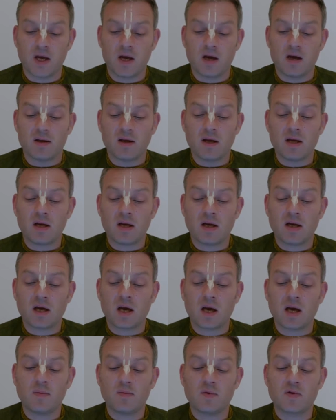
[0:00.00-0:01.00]
Then I
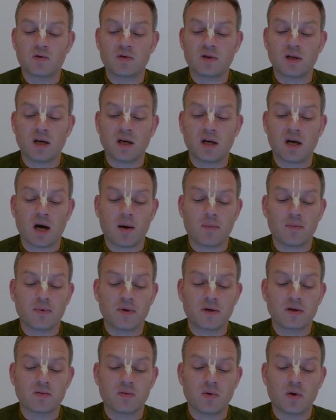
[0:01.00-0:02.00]
came to take up
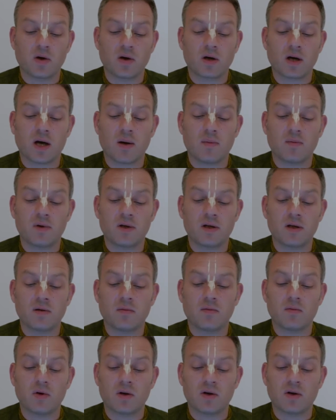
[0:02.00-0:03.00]
this work humbly,
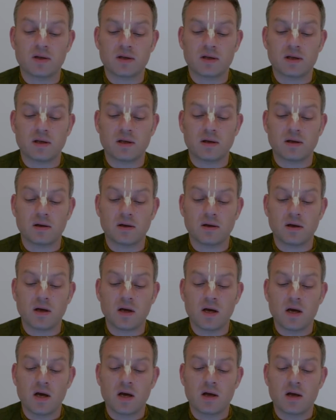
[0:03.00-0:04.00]
modestly.
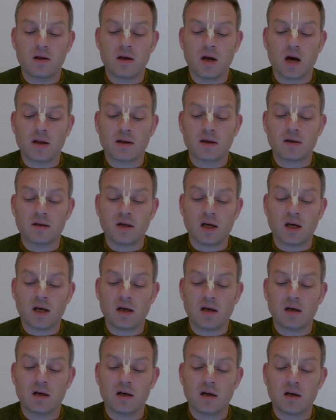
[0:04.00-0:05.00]
The other
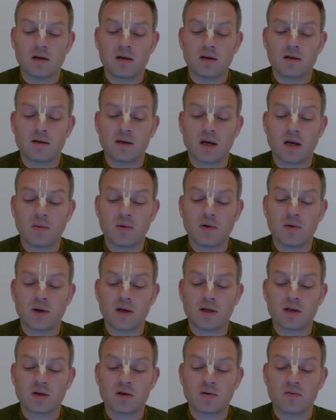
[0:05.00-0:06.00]
day, the same
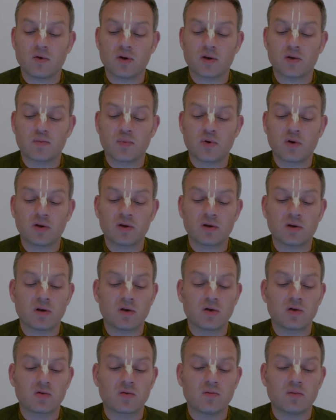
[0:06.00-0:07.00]
question was put
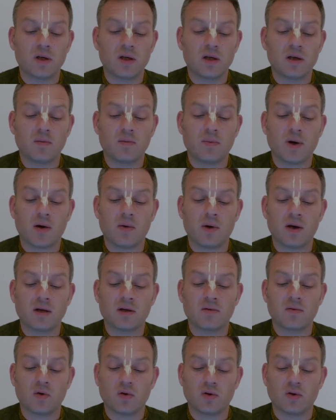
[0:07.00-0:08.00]
to me by one
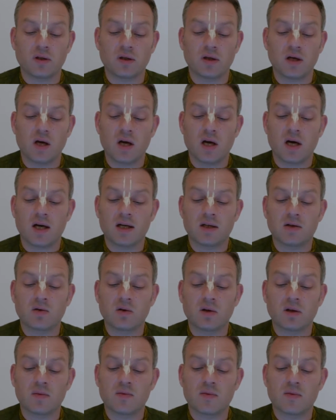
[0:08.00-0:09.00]
devotee. I
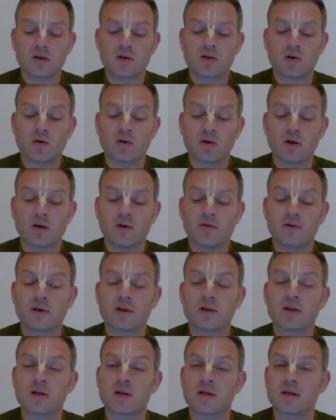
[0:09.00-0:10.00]
told him the story of
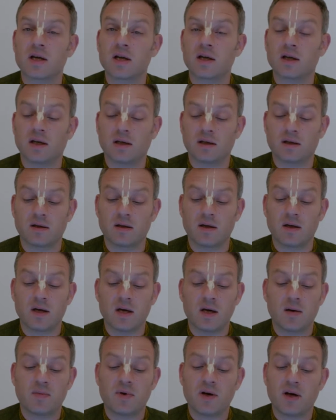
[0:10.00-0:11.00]
Krishna's headache.
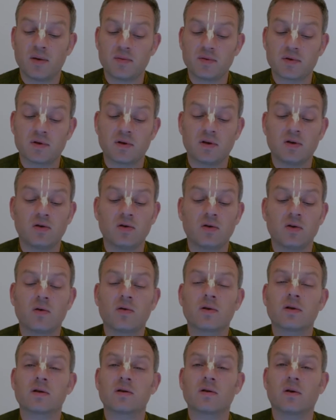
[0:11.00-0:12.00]
Perhaps you know
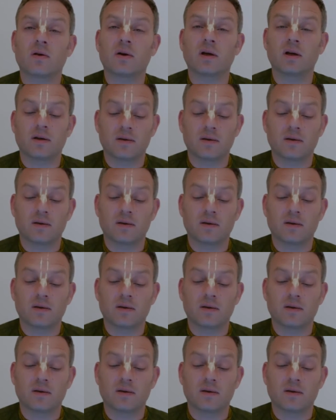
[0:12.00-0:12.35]
the story.